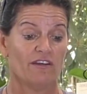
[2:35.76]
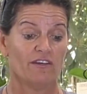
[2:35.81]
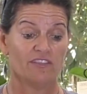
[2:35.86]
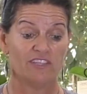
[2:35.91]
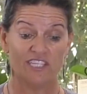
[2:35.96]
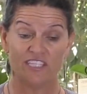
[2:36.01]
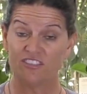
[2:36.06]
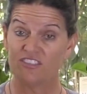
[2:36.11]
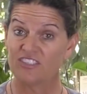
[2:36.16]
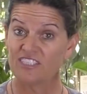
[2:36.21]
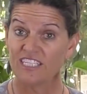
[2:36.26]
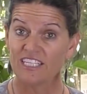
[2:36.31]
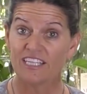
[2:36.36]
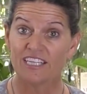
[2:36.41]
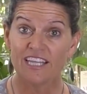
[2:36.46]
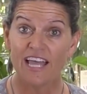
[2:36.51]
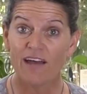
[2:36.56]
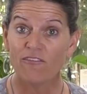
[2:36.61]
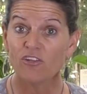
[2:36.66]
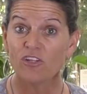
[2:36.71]
this
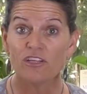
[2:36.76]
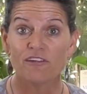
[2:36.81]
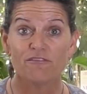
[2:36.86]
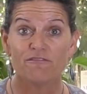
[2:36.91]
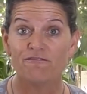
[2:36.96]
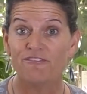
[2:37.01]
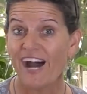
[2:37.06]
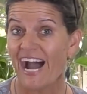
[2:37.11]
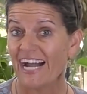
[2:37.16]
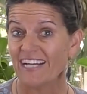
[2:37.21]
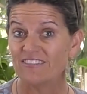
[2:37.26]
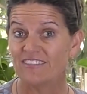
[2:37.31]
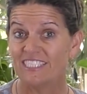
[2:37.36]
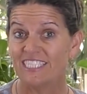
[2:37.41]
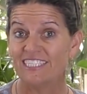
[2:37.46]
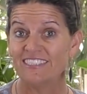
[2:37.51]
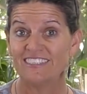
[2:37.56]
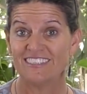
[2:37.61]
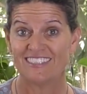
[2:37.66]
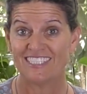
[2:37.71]
level of
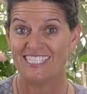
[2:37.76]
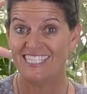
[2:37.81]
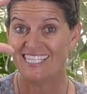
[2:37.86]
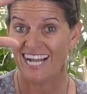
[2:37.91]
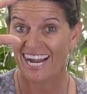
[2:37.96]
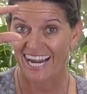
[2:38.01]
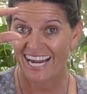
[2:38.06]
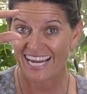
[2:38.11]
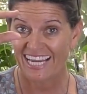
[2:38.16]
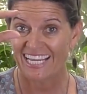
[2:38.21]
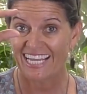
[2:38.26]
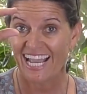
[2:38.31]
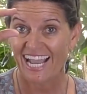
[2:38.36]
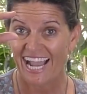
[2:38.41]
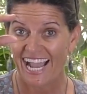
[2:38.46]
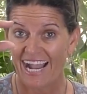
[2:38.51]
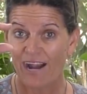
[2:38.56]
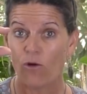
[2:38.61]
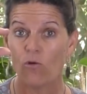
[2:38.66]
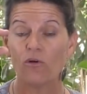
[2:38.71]
fasting, this 9
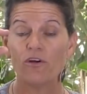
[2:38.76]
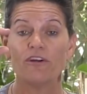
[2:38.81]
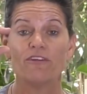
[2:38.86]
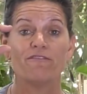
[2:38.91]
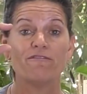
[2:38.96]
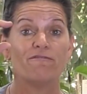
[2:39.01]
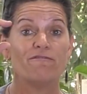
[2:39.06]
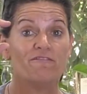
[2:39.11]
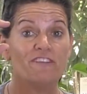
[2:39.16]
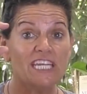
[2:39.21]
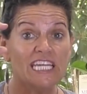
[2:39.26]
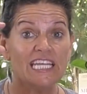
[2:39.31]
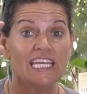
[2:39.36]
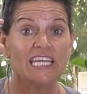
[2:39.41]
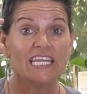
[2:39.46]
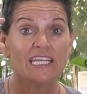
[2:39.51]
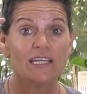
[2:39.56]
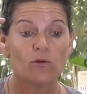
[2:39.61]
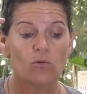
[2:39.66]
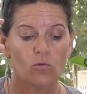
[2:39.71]
hour
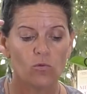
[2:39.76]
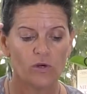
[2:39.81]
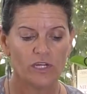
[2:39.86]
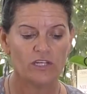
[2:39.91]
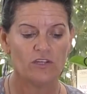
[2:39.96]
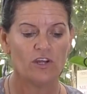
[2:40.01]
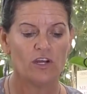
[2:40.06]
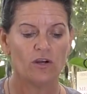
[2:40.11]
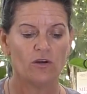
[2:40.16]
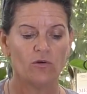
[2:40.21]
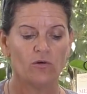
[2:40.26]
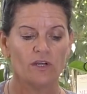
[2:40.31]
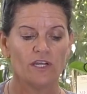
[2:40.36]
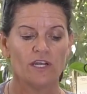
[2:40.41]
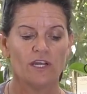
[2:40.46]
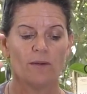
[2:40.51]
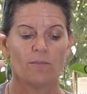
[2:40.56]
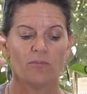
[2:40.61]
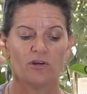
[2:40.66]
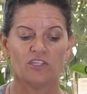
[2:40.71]
feeding window,
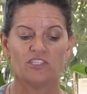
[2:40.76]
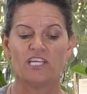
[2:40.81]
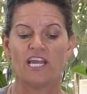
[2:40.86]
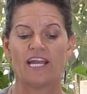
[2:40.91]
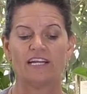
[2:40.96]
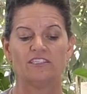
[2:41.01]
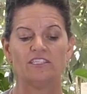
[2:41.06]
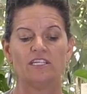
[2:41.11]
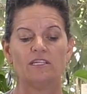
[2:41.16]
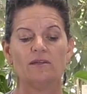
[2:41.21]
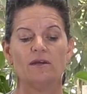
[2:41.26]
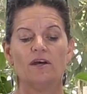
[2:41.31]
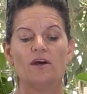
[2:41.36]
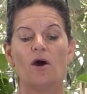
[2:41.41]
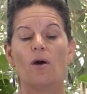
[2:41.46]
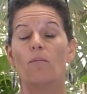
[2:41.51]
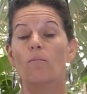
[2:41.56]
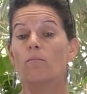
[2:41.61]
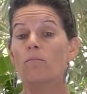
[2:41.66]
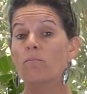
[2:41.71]
protected
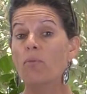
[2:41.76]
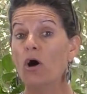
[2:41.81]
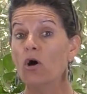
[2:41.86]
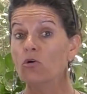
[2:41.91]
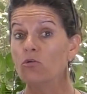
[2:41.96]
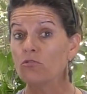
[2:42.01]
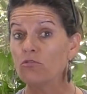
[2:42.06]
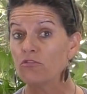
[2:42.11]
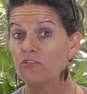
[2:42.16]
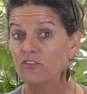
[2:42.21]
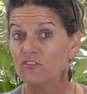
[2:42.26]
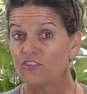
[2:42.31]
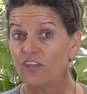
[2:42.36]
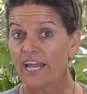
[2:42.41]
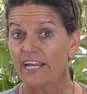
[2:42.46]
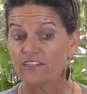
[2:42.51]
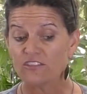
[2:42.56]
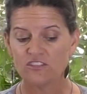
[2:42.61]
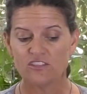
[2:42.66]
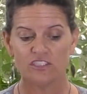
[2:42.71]
both
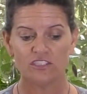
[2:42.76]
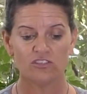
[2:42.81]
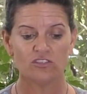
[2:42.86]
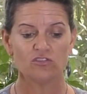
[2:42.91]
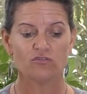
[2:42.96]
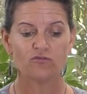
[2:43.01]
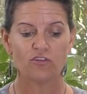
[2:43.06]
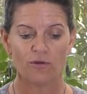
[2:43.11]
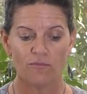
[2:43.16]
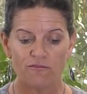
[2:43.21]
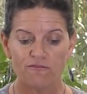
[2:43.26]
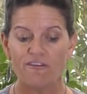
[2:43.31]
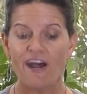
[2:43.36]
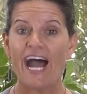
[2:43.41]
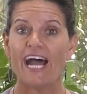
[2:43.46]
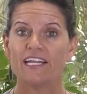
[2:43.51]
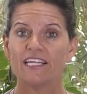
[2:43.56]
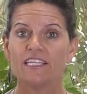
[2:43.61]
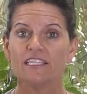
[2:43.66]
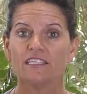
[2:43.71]
sexes from
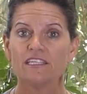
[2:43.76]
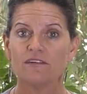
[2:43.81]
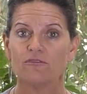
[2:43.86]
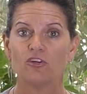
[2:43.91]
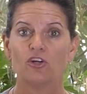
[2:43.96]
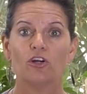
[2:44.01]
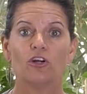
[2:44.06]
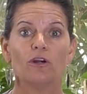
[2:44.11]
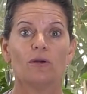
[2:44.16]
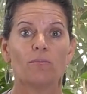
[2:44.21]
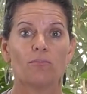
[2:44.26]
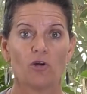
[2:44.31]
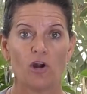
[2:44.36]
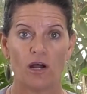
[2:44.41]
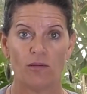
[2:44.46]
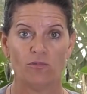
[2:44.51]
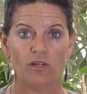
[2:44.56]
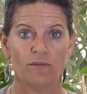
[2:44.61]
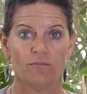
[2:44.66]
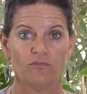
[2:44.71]
fatty liver
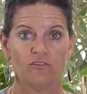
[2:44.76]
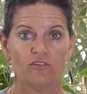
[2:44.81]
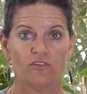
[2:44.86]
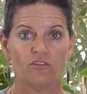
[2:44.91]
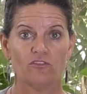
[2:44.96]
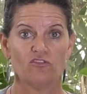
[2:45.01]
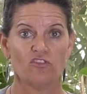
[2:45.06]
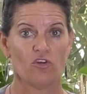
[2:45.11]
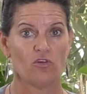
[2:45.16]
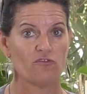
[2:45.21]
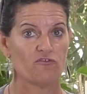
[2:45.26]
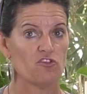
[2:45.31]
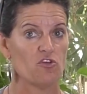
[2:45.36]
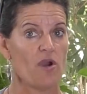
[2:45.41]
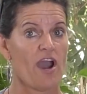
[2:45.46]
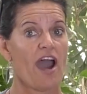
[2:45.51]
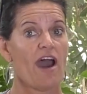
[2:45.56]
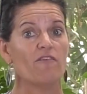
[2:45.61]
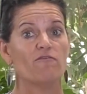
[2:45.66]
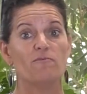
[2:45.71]
problems. So if you
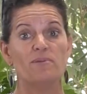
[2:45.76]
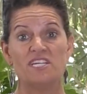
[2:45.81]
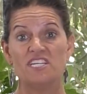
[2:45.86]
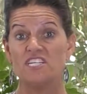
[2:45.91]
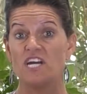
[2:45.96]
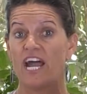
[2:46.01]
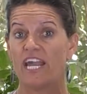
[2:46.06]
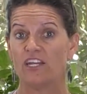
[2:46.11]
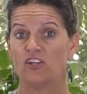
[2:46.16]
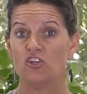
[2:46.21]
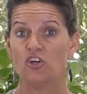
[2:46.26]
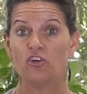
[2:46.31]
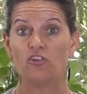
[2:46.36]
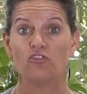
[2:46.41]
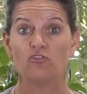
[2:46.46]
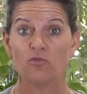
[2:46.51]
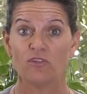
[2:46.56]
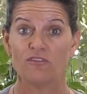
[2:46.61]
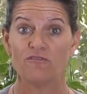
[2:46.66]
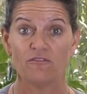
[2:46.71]
have been
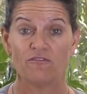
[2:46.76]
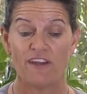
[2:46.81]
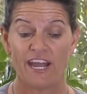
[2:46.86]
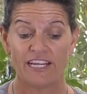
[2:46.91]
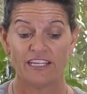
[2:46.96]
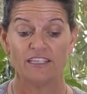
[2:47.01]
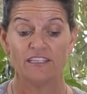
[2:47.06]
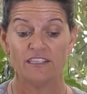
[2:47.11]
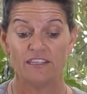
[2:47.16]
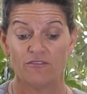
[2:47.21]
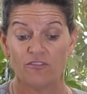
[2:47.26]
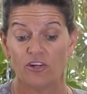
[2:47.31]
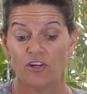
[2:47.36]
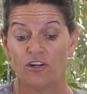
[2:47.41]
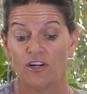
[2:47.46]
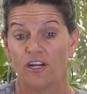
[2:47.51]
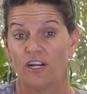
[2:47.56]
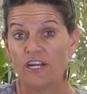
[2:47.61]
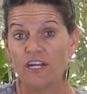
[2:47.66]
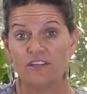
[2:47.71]
diagnosed with a fatty
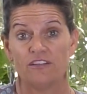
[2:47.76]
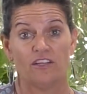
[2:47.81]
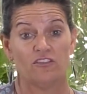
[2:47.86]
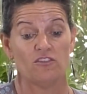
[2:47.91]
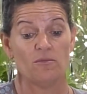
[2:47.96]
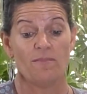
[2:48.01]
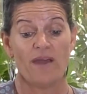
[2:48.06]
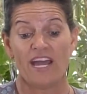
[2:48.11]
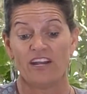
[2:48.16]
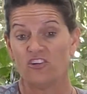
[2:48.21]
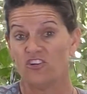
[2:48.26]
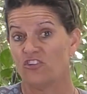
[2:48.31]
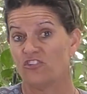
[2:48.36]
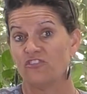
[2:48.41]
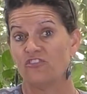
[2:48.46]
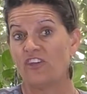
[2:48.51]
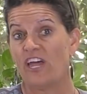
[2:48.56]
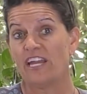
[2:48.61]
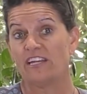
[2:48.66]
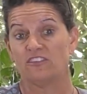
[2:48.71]
liver, doesn't matter your
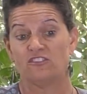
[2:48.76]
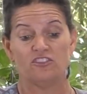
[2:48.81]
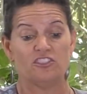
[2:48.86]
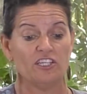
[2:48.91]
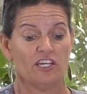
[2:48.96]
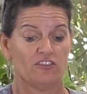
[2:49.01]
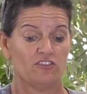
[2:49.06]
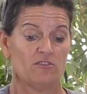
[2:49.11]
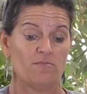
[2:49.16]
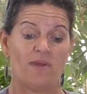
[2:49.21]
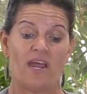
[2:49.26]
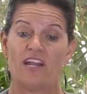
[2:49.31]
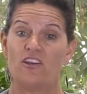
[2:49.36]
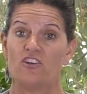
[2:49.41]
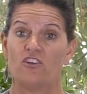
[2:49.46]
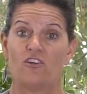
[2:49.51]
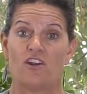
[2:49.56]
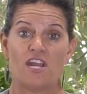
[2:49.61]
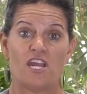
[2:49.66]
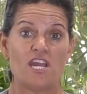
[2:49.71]
sex, doesn't matter
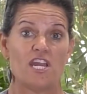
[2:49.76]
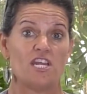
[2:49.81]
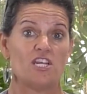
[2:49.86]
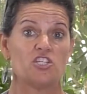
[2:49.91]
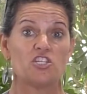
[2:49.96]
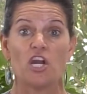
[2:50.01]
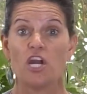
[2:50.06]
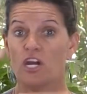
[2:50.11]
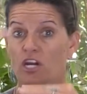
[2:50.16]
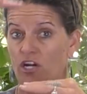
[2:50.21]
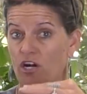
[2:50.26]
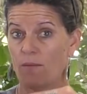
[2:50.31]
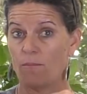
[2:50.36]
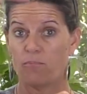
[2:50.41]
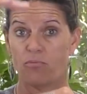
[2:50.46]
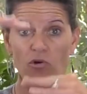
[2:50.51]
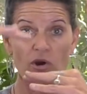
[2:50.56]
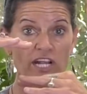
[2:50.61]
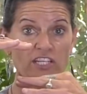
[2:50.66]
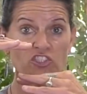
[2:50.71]
your age,
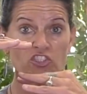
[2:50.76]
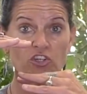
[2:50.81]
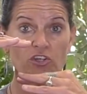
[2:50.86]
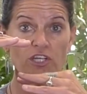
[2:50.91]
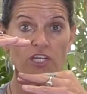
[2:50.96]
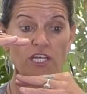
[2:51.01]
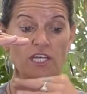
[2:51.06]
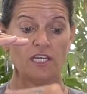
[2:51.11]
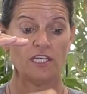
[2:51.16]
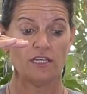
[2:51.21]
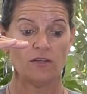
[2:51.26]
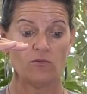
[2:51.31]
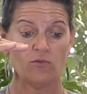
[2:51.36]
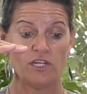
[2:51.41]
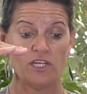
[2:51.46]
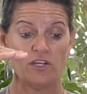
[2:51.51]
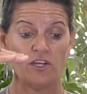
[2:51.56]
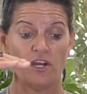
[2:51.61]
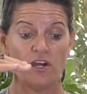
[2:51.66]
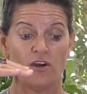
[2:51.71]
compress your eating
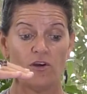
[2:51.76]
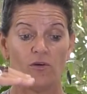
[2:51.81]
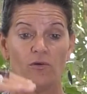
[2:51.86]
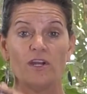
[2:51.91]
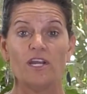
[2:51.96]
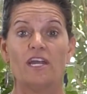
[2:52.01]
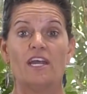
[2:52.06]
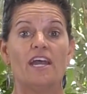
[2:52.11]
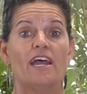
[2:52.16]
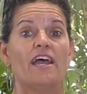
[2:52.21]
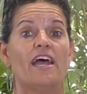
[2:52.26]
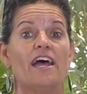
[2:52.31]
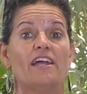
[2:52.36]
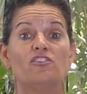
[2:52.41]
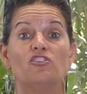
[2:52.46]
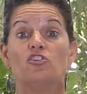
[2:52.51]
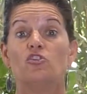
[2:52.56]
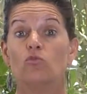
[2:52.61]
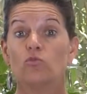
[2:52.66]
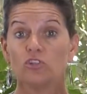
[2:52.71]
window
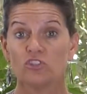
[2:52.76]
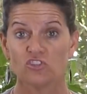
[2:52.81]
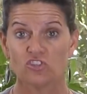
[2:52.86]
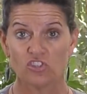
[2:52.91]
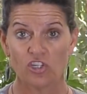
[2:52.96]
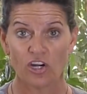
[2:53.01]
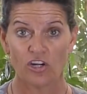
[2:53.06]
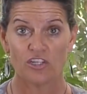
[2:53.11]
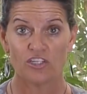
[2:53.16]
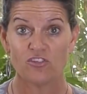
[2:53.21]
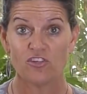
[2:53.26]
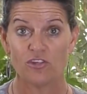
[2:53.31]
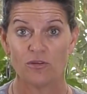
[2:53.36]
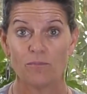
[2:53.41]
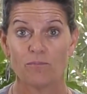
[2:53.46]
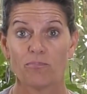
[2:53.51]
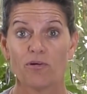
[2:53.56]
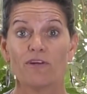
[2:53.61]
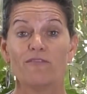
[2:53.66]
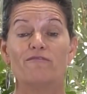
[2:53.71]
and you will start to
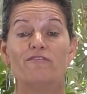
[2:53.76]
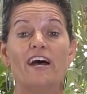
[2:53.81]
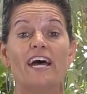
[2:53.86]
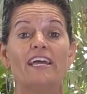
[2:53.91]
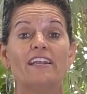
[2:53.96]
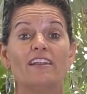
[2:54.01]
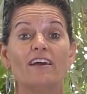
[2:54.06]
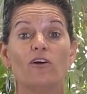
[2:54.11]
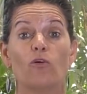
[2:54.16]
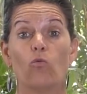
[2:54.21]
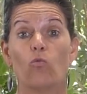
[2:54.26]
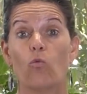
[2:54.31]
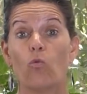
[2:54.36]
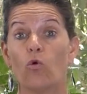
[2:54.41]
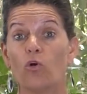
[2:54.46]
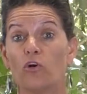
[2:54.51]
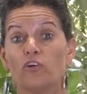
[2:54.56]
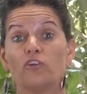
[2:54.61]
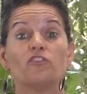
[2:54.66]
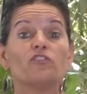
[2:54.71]
prevent a
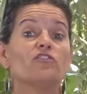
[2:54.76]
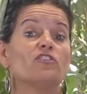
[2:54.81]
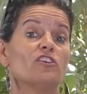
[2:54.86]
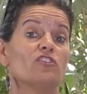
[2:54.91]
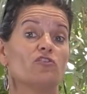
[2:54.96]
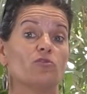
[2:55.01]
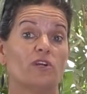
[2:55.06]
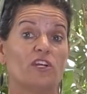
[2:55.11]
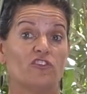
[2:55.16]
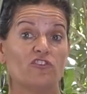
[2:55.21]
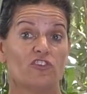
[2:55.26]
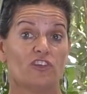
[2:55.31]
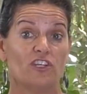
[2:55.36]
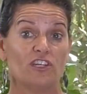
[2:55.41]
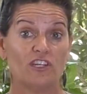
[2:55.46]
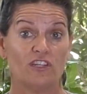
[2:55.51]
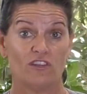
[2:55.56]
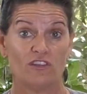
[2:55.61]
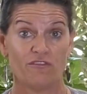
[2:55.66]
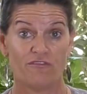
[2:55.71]
worse situation
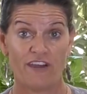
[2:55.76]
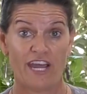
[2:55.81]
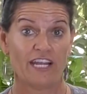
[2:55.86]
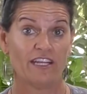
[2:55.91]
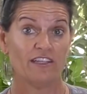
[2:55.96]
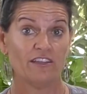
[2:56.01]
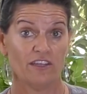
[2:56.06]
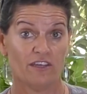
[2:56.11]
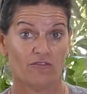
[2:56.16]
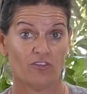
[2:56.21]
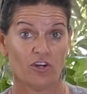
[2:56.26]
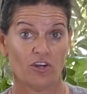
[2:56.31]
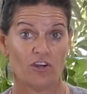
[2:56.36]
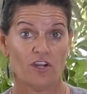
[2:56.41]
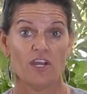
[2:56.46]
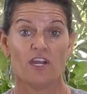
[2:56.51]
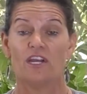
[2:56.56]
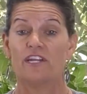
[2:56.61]
in the fatty liver.